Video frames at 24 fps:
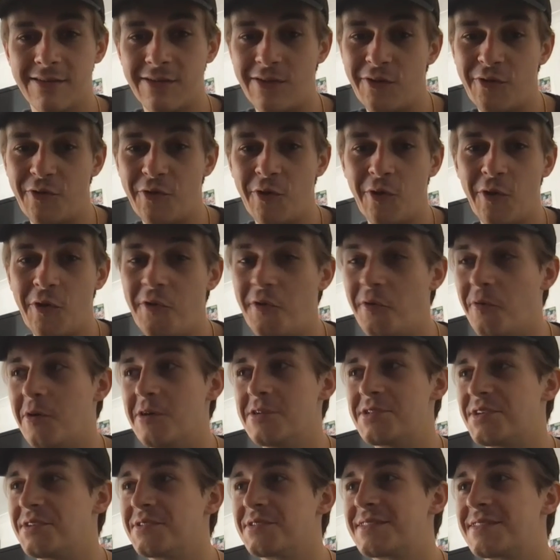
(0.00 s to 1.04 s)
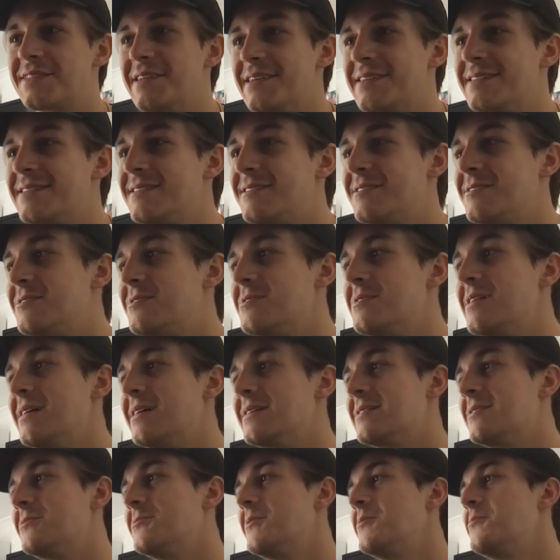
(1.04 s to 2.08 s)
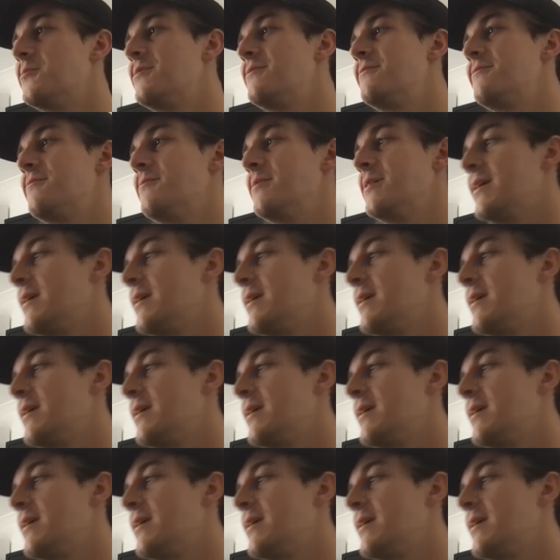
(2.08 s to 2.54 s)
know what songs to listen to. So that's a win-win for me.